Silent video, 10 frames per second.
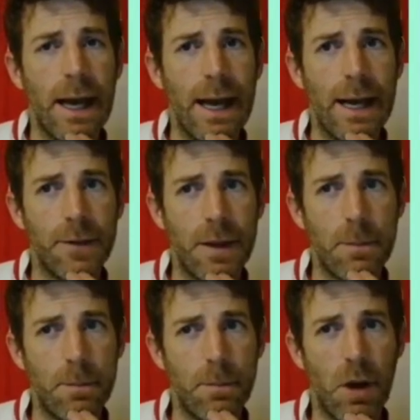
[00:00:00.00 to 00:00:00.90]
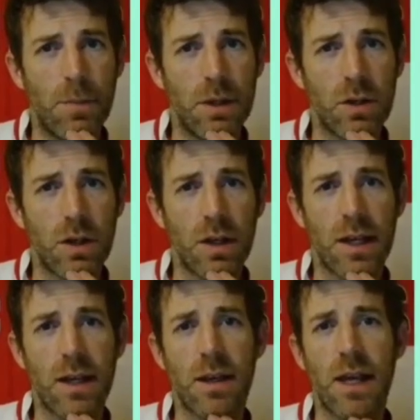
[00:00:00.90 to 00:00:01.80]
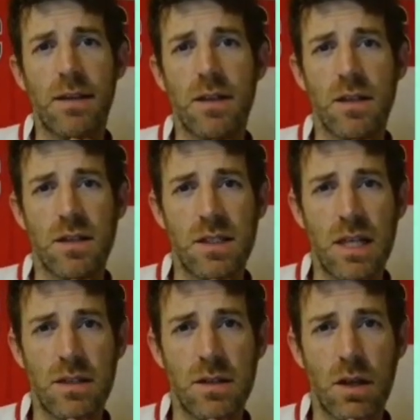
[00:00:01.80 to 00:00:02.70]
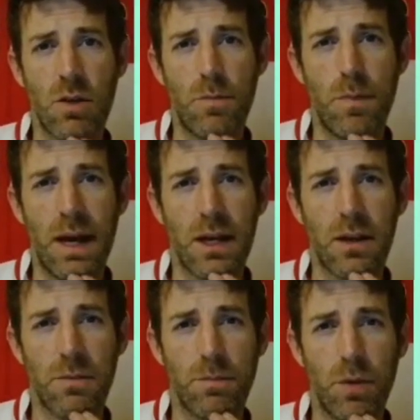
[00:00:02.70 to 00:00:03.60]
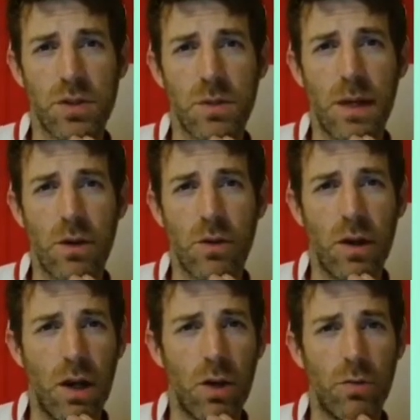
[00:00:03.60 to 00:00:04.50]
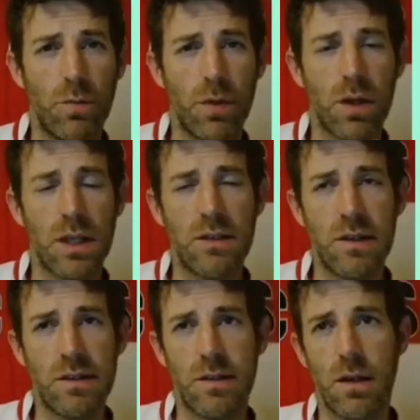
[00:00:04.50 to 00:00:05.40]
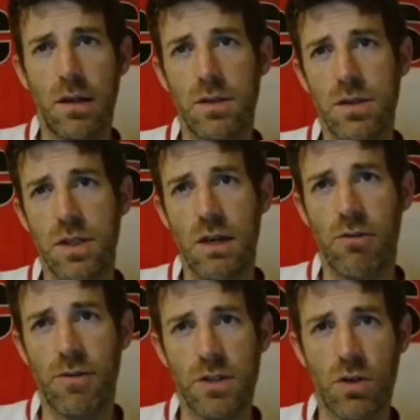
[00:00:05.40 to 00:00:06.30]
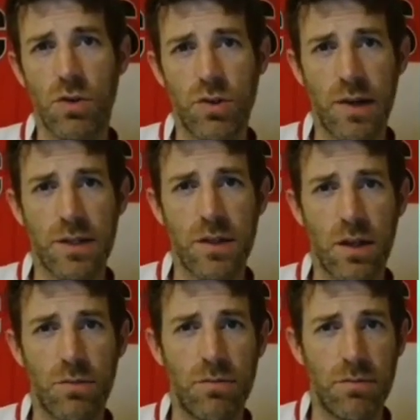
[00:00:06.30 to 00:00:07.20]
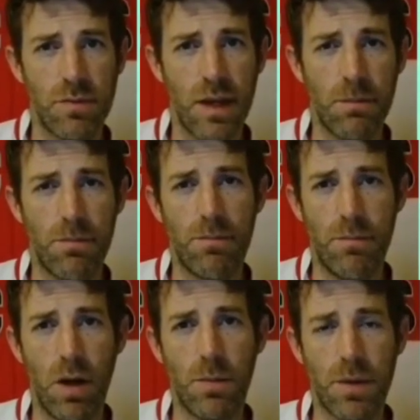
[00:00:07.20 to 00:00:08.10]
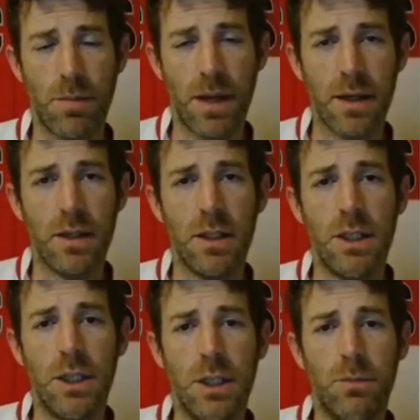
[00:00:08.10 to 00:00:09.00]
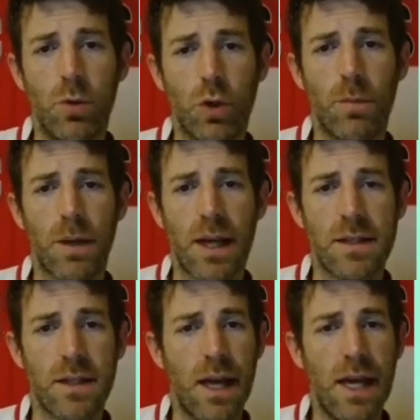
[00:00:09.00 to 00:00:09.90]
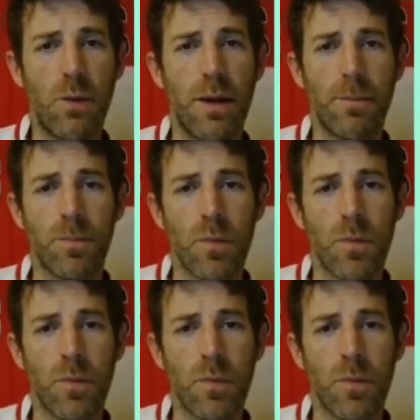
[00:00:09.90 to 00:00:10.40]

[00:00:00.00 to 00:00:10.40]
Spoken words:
and they might be looking at getting Asensio back, possibly on loan, but he's in his last year of his contract, so that might be a bit more complicated. Anyway,